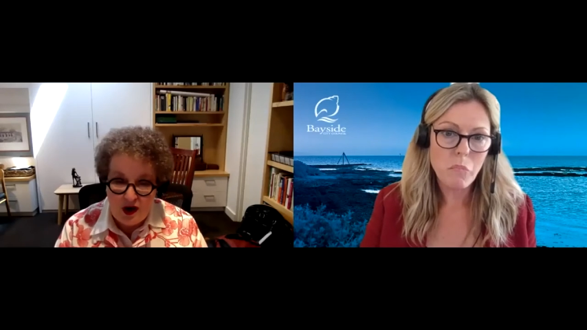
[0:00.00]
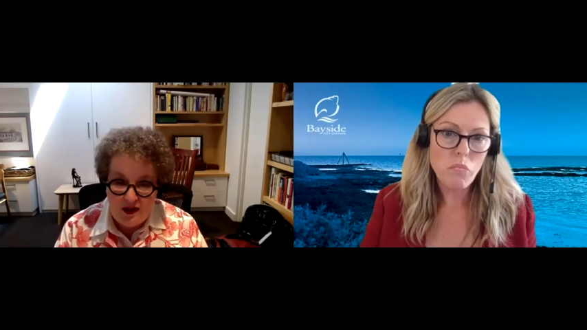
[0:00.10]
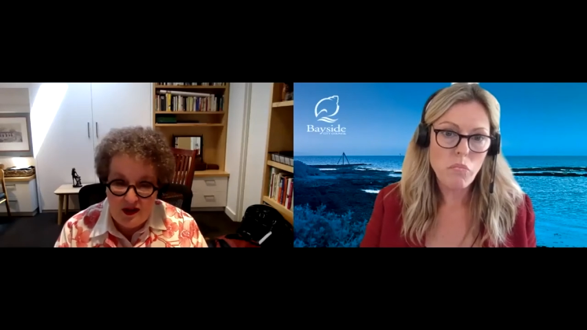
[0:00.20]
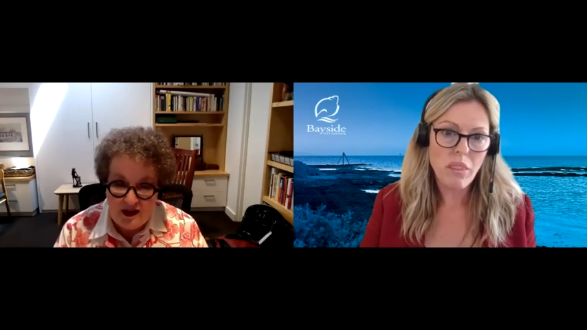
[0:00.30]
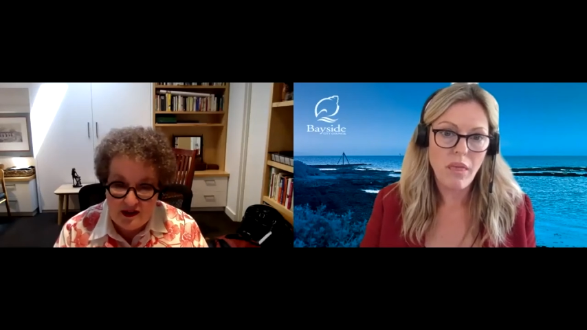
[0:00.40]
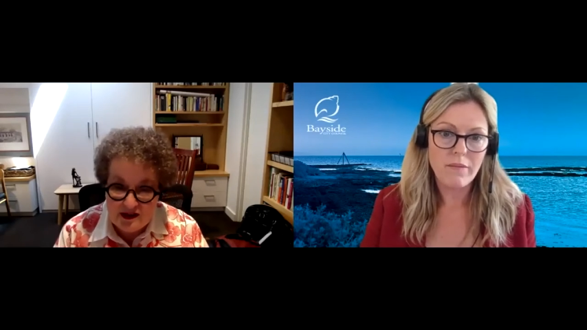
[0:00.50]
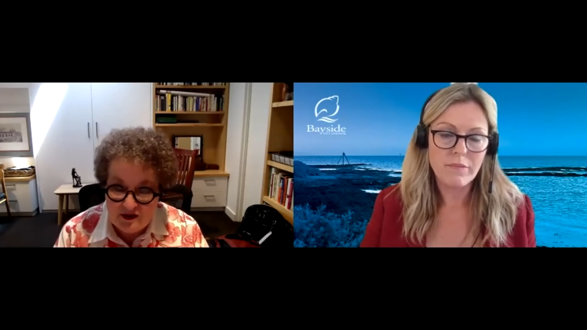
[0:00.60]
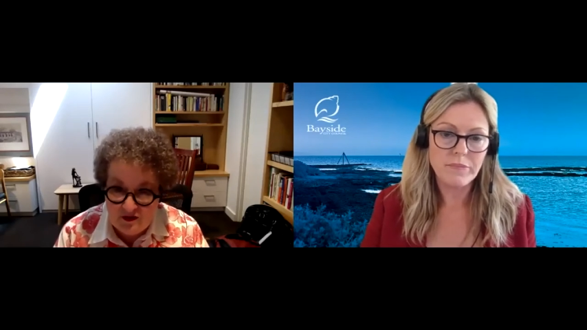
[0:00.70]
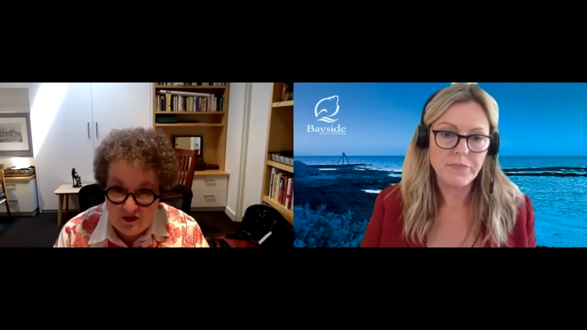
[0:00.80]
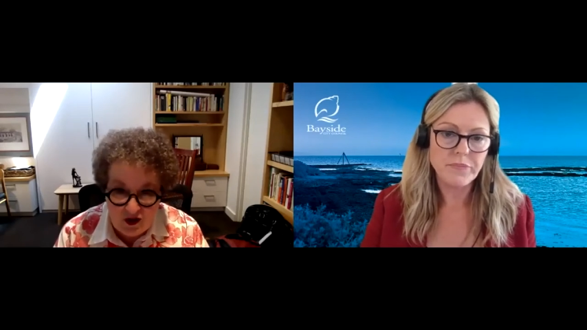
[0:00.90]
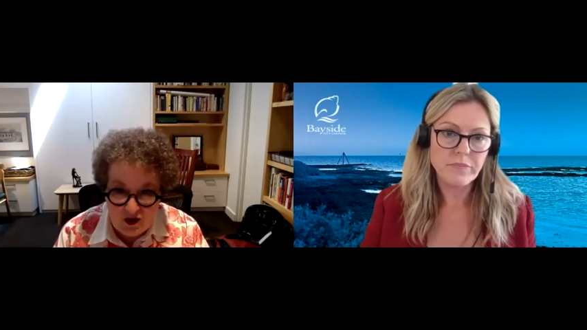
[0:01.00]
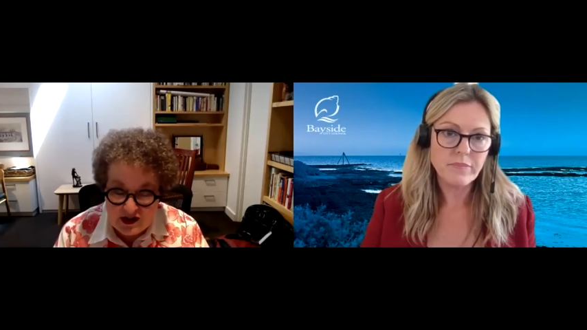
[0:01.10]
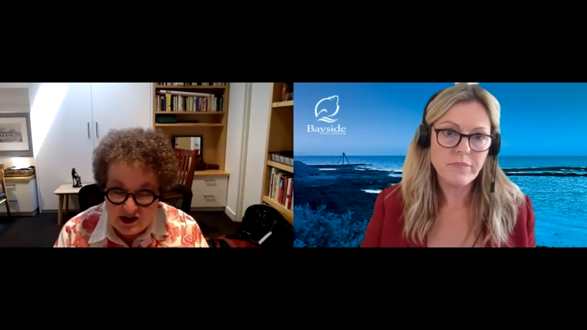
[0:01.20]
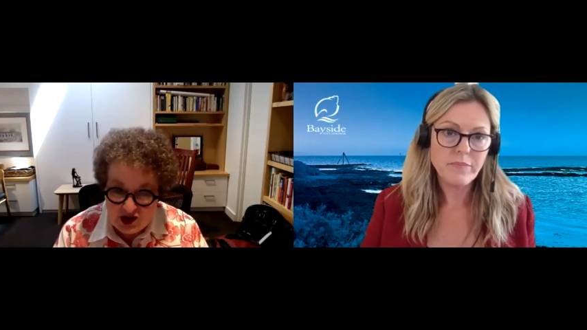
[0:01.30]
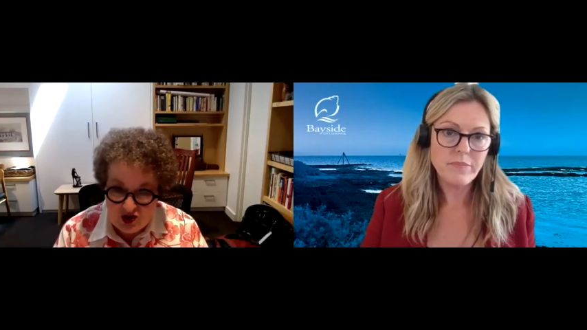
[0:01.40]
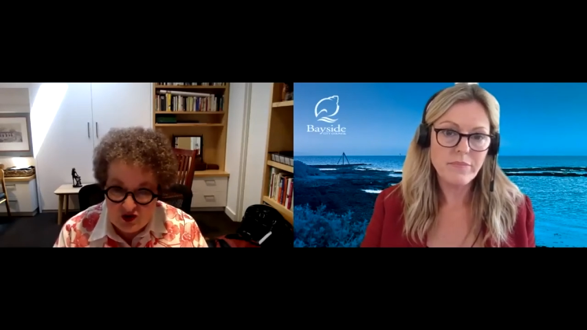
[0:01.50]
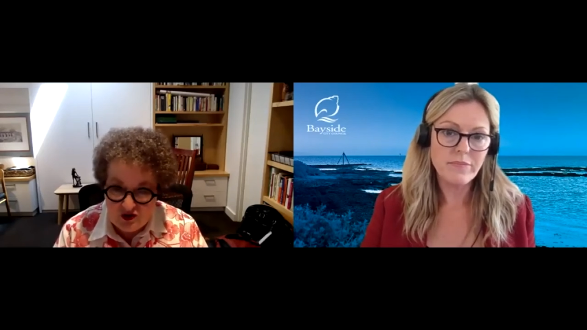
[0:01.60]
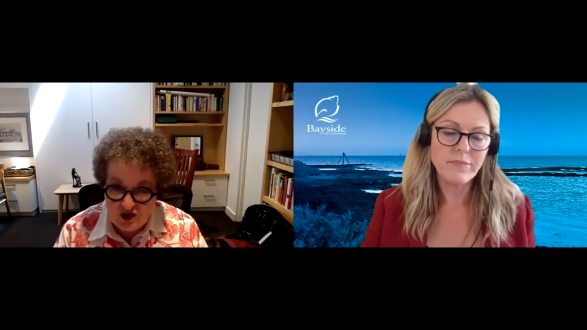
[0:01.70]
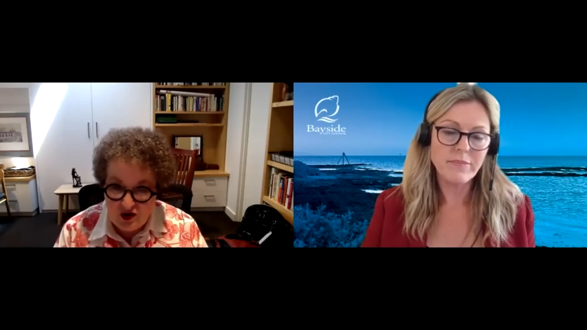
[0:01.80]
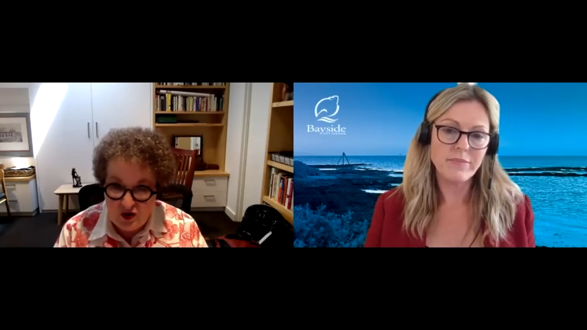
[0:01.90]
Speaker 1: I think it's a very astute
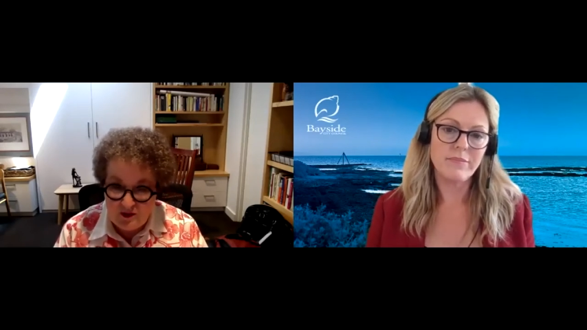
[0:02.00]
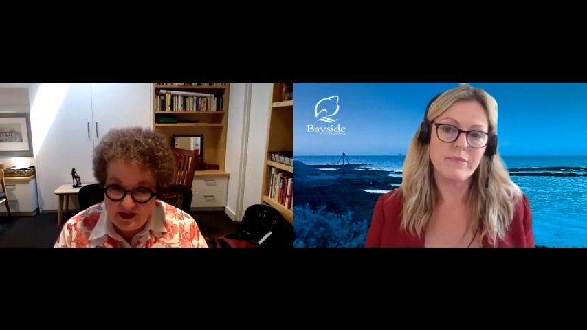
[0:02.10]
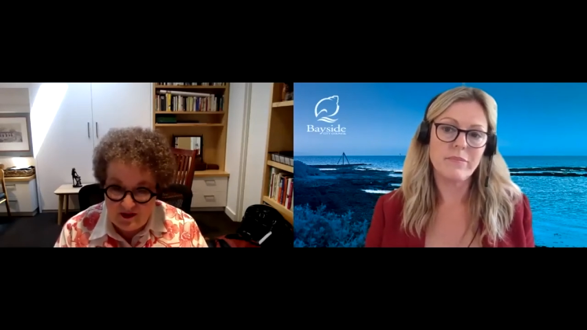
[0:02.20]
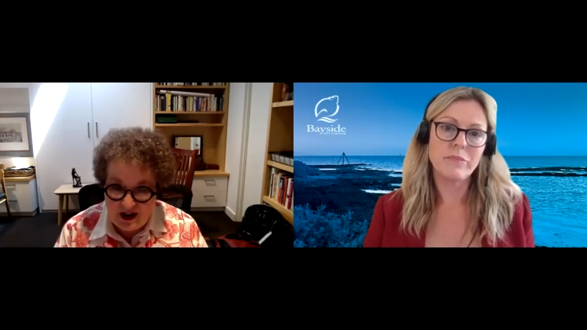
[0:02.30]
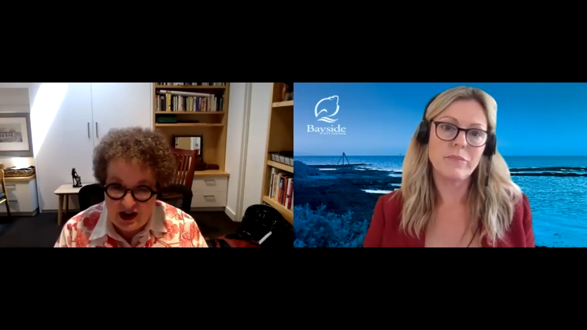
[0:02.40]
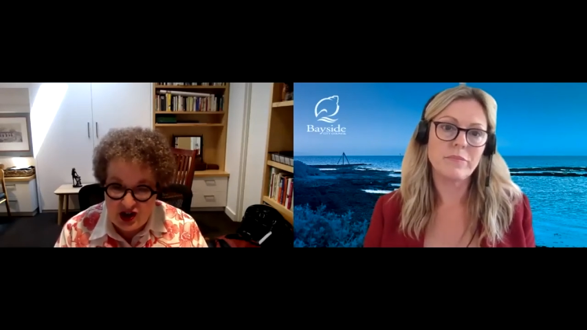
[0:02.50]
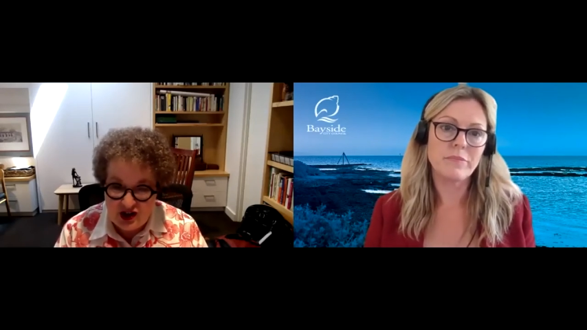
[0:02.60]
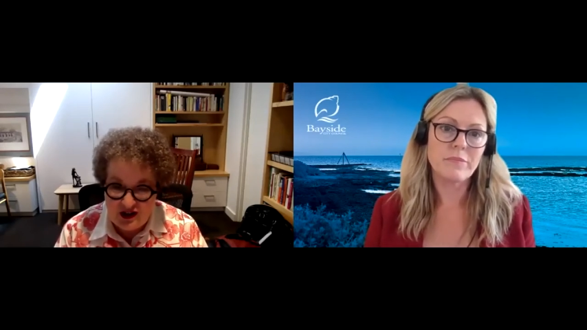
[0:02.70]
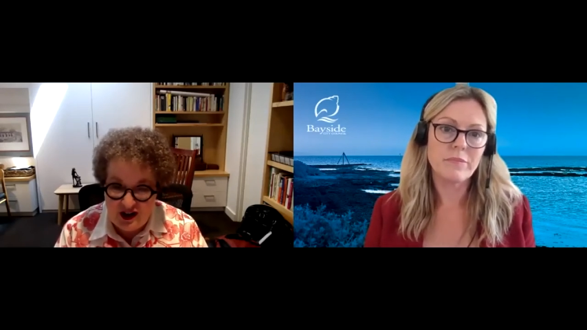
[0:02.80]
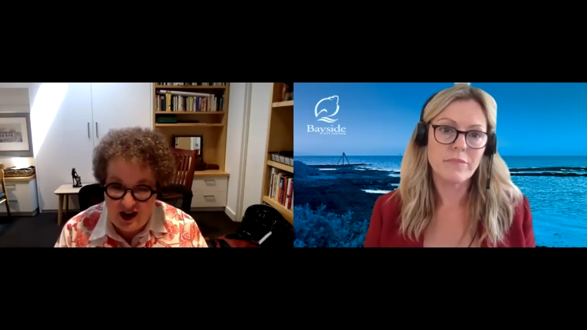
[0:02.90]
observation.